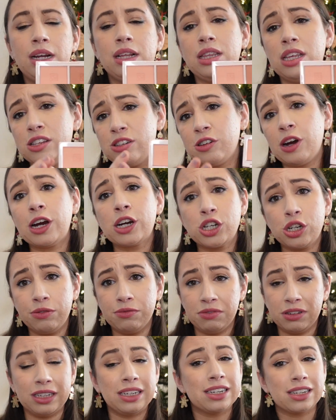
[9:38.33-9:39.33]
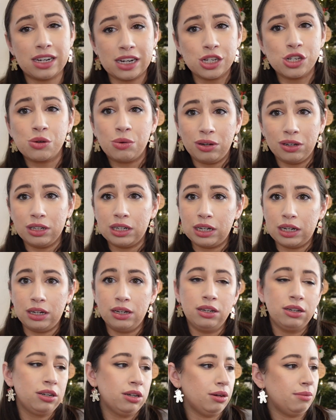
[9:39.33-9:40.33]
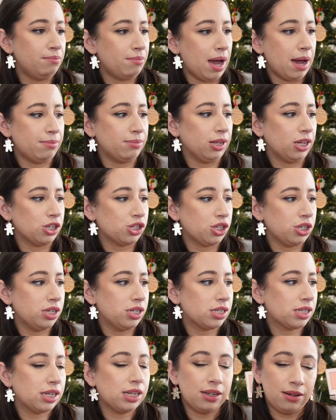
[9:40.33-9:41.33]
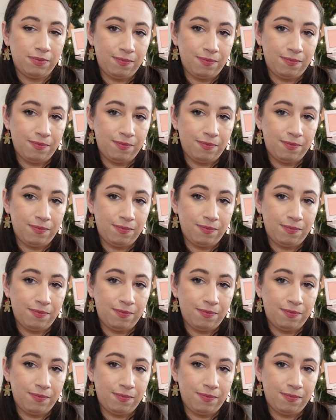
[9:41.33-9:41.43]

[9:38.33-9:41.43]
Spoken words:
These are actually really nice quality matte blushes.